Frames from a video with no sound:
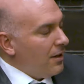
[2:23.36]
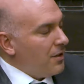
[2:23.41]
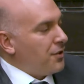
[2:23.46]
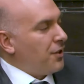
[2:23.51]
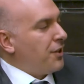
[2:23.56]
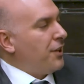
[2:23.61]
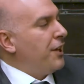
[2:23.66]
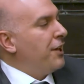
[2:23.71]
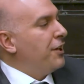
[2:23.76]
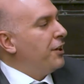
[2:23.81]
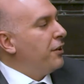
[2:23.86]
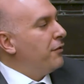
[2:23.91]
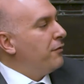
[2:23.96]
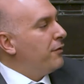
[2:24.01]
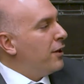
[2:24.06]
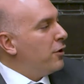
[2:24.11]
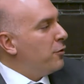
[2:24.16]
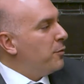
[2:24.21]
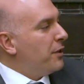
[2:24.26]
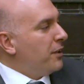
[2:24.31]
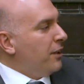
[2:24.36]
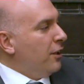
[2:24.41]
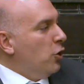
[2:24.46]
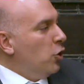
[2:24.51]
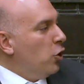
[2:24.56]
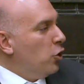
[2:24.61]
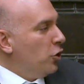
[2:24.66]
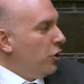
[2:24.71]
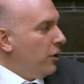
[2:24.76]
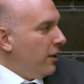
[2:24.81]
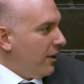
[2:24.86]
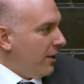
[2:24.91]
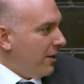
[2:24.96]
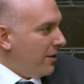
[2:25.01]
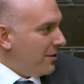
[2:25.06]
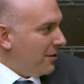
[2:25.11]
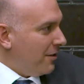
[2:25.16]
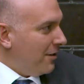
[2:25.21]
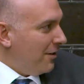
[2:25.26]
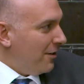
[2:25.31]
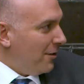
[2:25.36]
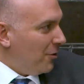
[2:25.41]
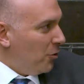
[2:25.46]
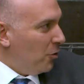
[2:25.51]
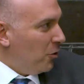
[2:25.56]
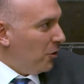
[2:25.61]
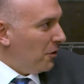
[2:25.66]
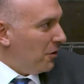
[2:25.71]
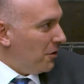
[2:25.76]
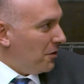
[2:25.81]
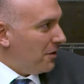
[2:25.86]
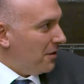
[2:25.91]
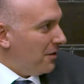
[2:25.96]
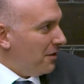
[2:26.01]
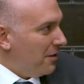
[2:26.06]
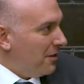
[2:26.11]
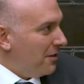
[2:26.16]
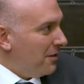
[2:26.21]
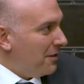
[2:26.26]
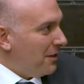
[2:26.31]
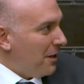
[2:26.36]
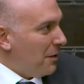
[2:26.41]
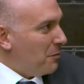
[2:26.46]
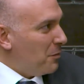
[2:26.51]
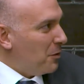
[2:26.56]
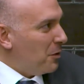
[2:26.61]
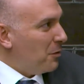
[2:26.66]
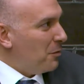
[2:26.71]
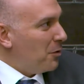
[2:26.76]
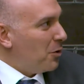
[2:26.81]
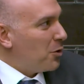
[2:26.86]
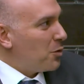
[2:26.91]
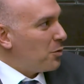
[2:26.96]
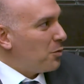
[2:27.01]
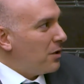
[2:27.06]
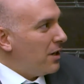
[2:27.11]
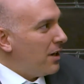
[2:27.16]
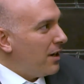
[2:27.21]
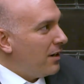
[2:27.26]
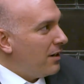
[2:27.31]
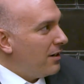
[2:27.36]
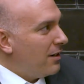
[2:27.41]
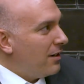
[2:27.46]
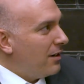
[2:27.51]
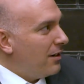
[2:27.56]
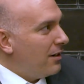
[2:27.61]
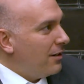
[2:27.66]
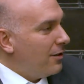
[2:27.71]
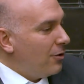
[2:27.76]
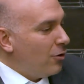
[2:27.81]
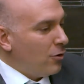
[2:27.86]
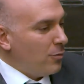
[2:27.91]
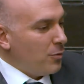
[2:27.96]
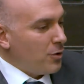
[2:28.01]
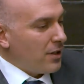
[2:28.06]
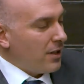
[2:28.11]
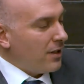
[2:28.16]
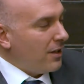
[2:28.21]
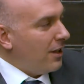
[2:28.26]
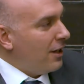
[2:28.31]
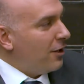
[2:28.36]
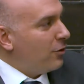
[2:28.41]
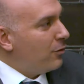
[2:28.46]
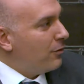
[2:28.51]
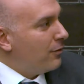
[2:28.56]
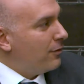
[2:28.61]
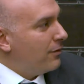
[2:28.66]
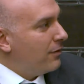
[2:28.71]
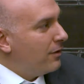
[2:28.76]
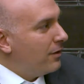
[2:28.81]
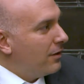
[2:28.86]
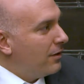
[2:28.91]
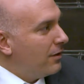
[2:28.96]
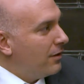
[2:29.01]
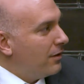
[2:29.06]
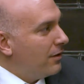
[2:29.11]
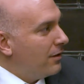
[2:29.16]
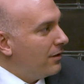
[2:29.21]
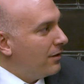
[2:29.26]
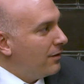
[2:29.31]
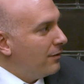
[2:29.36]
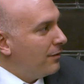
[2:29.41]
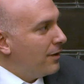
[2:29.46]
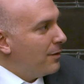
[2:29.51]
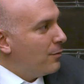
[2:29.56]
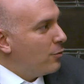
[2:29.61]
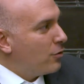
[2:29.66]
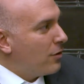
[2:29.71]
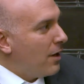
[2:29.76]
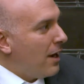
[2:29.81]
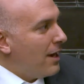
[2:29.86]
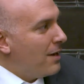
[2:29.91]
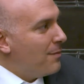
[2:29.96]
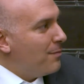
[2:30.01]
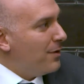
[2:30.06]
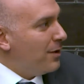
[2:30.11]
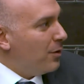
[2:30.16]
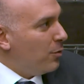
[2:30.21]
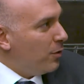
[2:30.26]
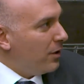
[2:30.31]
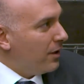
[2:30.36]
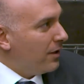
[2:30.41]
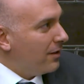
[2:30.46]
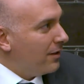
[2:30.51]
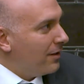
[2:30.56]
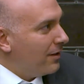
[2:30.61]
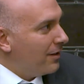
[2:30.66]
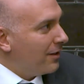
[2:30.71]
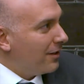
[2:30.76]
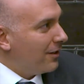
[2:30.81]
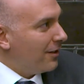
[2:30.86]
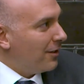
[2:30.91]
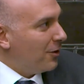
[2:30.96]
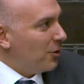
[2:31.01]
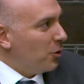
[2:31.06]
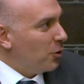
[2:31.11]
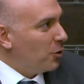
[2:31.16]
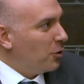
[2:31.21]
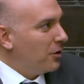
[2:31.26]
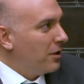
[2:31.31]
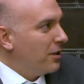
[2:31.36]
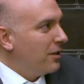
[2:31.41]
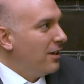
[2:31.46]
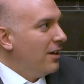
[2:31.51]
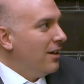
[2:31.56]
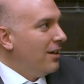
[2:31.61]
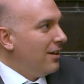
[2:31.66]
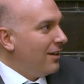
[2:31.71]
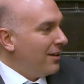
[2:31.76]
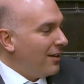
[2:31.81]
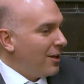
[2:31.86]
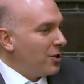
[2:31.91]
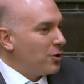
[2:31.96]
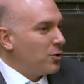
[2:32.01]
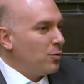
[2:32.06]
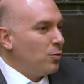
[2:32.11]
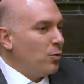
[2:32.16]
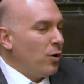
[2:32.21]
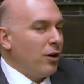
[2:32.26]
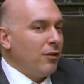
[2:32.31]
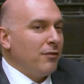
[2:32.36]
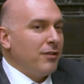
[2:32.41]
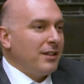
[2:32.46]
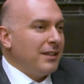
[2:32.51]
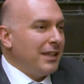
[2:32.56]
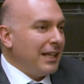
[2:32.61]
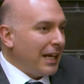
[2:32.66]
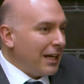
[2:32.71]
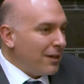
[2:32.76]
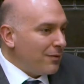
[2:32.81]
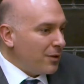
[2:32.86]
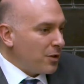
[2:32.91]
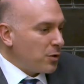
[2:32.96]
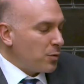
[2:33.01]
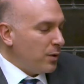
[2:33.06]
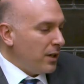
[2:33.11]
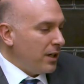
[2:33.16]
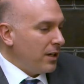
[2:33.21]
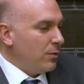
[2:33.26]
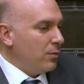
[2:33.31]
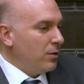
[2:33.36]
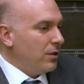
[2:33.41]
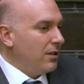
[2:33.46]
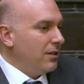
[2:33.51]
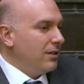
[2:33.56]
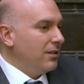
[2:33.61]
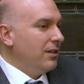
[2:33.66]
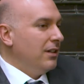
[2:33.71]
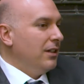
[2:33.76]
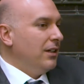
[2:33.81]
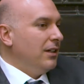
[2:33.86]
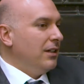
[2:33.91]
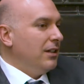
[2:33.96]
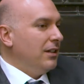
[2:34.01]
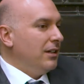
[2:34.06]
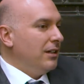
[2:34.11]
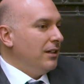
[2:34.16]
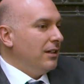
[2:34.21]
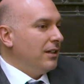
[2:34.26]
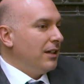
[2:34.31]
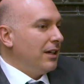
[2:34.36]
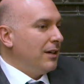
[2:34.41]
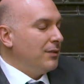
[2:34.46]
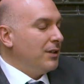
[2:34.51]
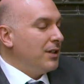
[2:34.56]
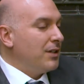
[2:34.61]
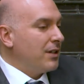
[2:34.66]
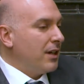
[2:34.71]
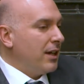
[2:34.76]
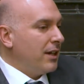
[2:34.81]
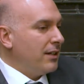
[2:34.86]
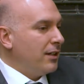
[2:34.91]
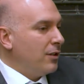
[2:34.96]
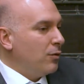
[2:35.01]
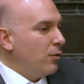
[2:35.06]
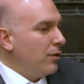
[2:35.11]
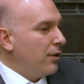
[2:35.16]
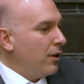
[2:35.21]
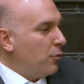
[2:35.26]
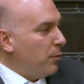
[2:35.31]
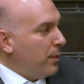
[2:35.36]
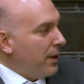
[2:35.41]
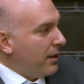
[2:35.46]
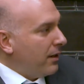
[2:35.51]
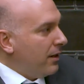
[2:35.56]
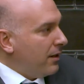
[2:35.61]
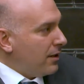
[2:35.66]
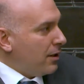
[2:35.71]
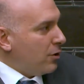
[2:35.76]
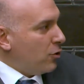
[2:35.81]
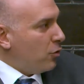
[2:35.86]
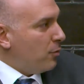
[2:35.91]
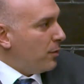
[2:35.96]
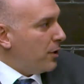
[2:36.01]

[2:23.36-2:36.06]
it's a greater environment in London, I guess, uh, during this uh, time period because we are uh, almost at the end of uh, the famous IP week uh, here in London, and that's one of the drivers why we have decided with our partners, as you